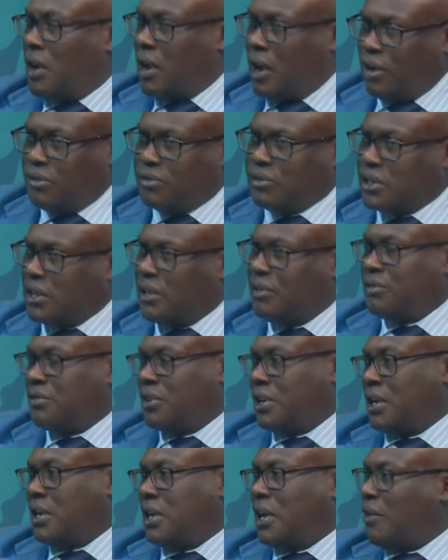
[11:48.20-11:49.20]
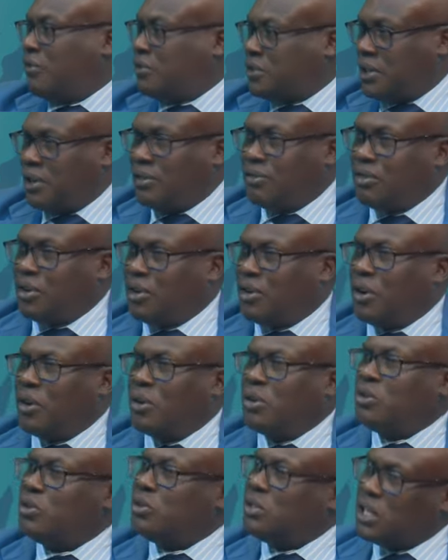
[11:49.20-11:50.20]
After every
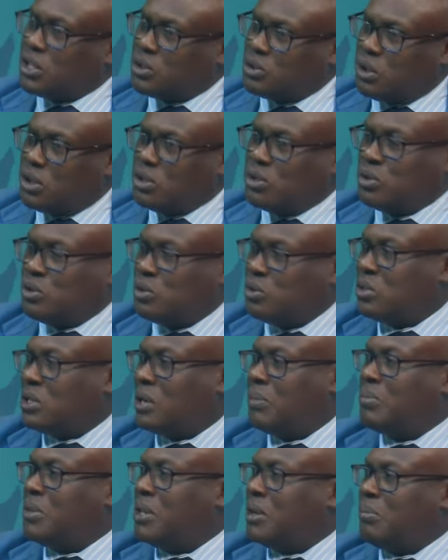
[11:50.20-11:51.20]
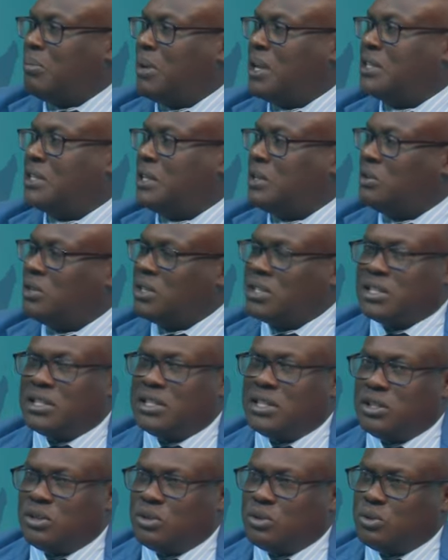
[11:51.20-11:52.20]
round, you just want to do something better. You just
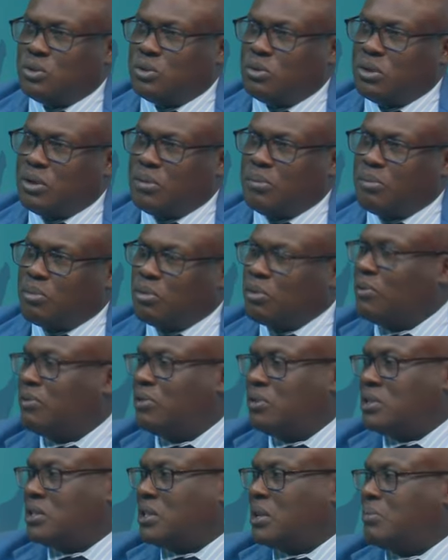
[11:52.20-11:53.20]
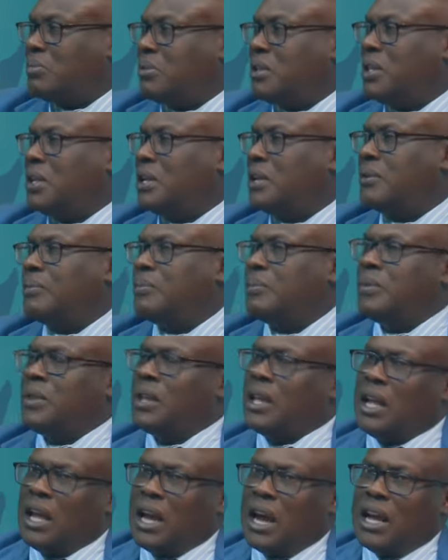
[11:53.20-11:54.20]
need to improve on something.
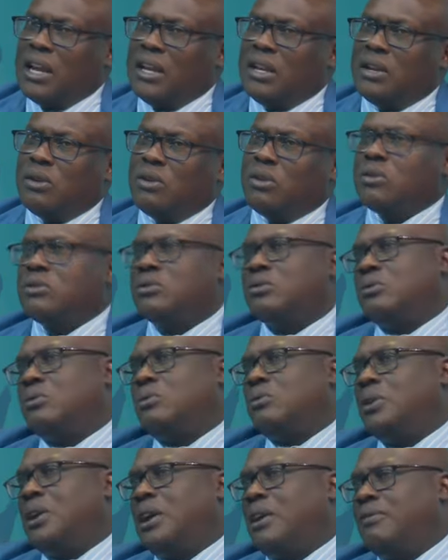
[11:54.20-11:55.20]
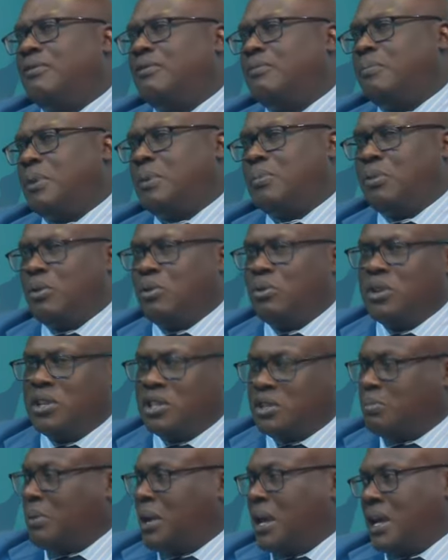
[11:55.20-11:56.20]
And also, we have people who
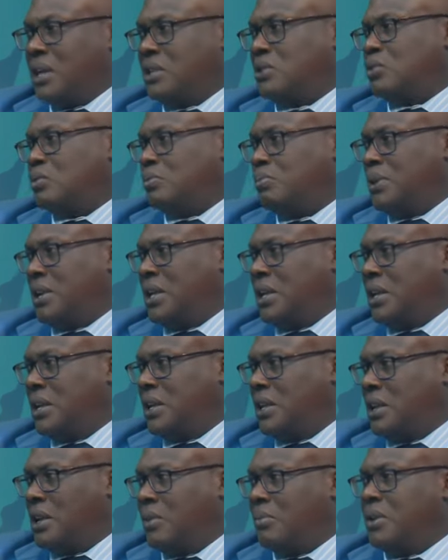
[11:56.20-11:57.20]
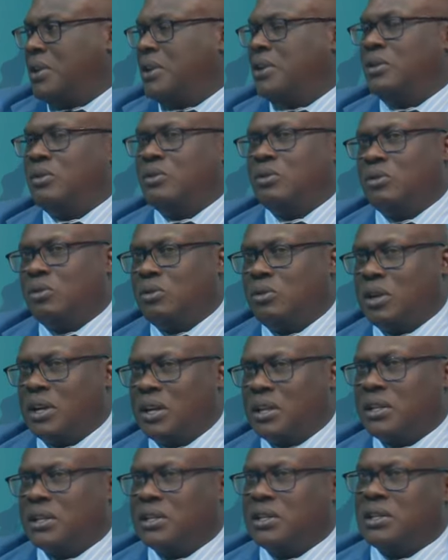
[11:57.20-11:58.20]
inspire us to play. I mean, you'd look
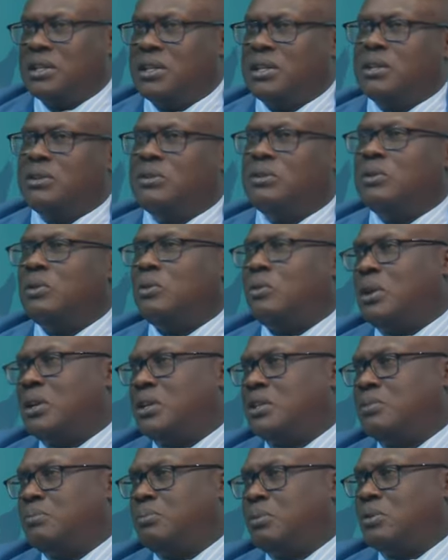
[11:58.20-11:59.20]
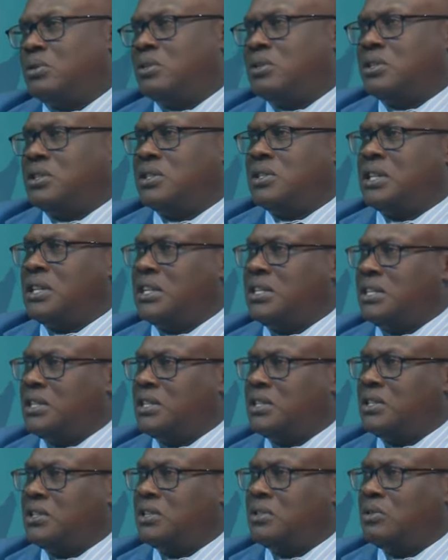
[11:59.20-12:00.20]
at on the world sports
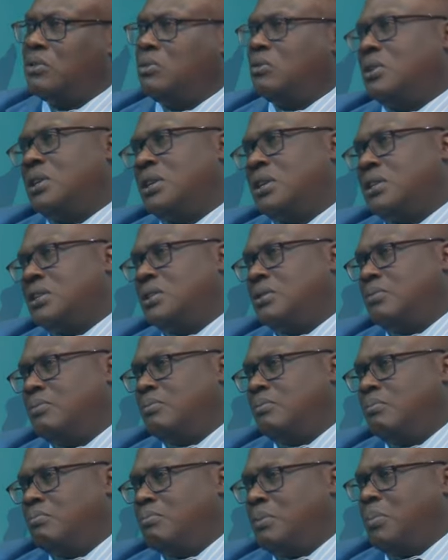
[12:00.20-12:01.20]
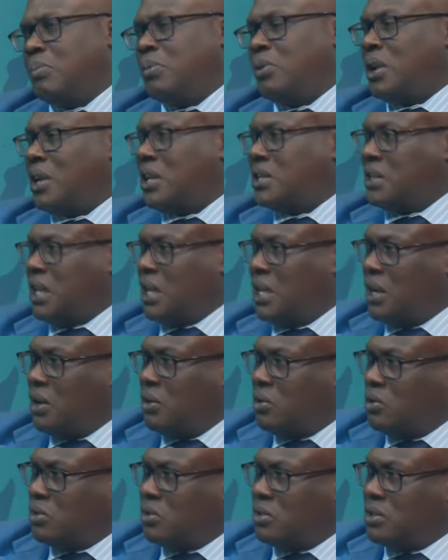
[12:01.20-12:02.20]
stages, you look at people like Tiger
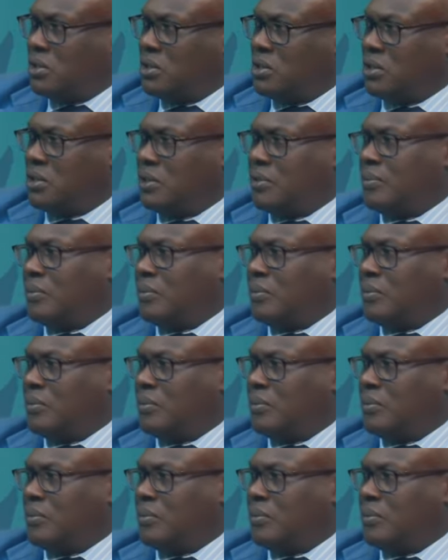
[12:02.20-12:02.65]
Woods,